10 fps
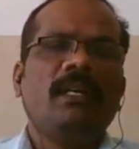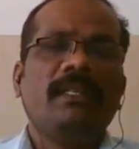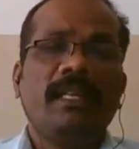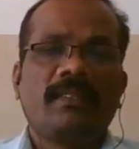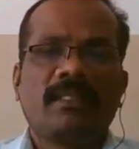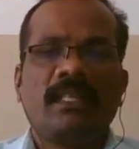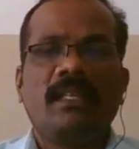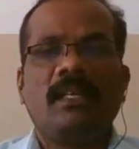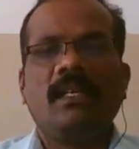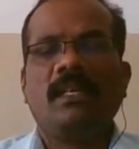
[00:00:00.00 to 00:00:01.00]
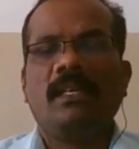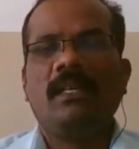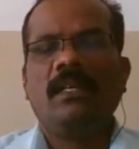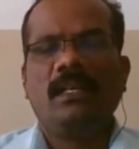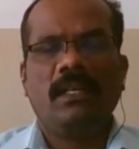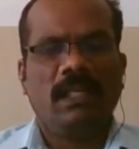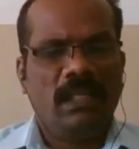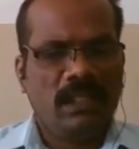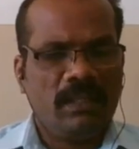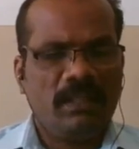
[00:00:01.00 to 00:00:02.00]
their skill
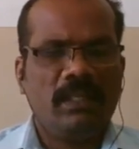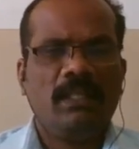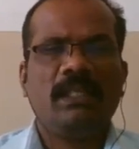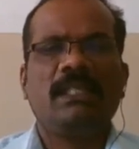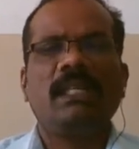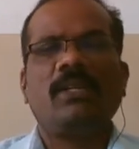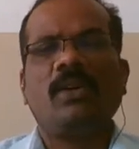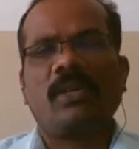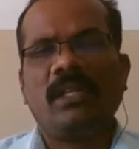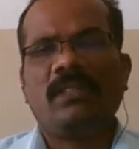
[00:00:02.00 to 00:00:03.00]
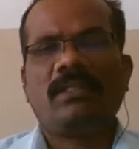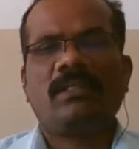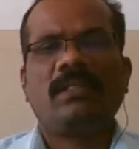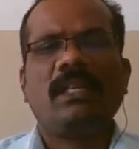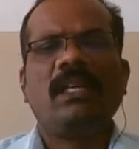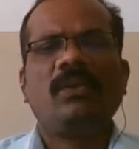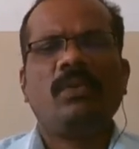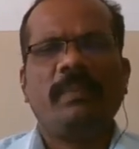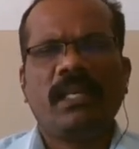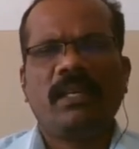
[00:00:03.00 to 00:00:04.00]
in that organization, and to
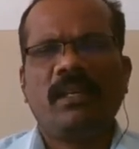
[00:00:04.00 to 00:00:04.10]
make